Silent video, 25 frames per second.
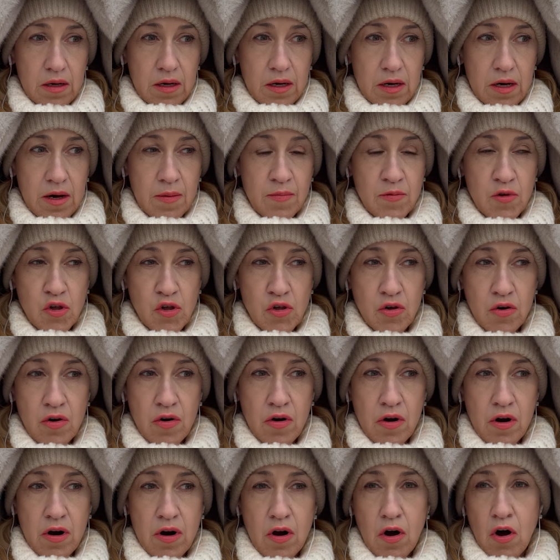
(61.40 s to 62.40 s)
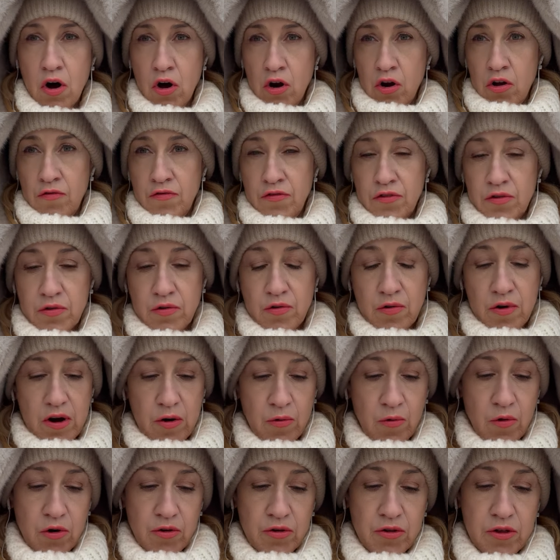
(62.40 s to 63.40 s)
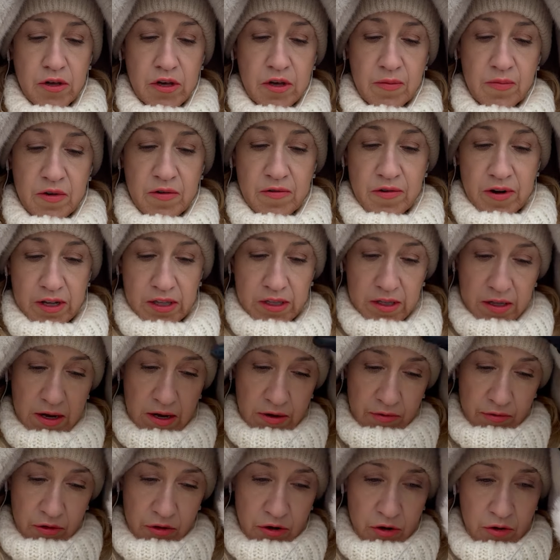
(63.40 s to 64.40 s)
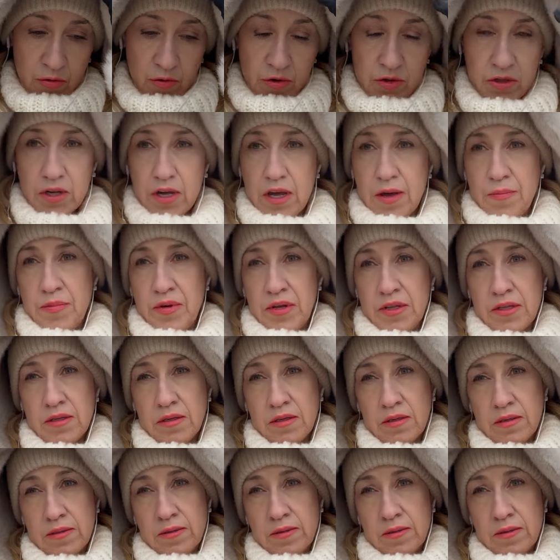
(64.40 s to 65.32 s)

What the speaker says: I'm sure all of you who are watching me right now know what happened.